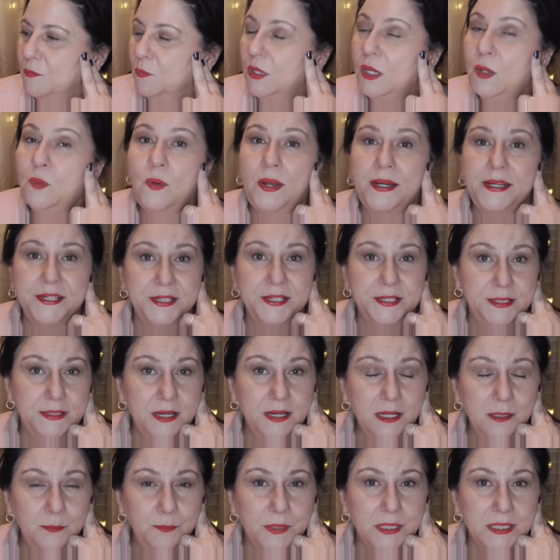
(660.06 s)
he wanted an
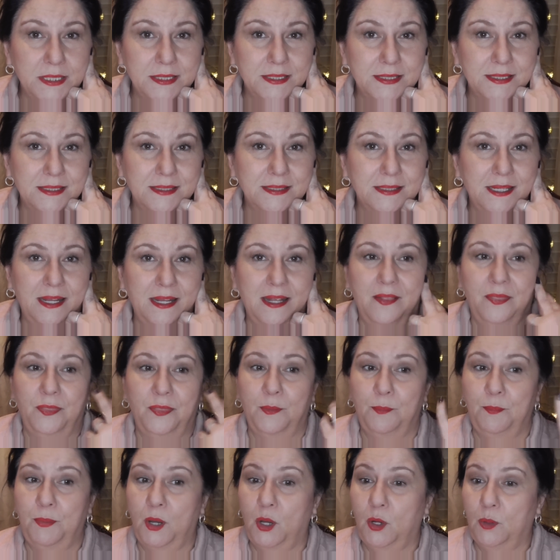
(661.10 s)
annulment. And
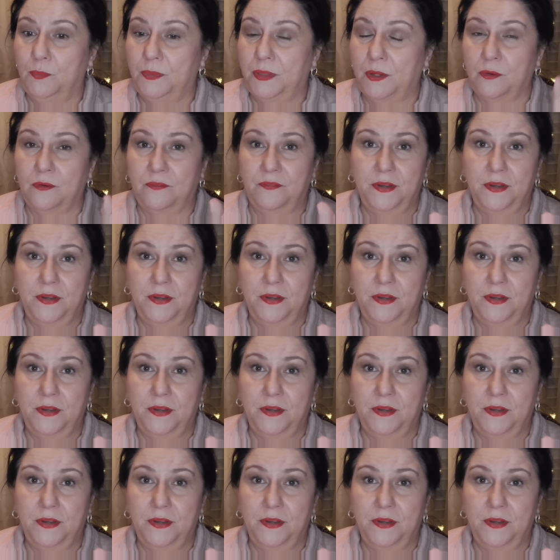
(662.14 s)
the Pope, they were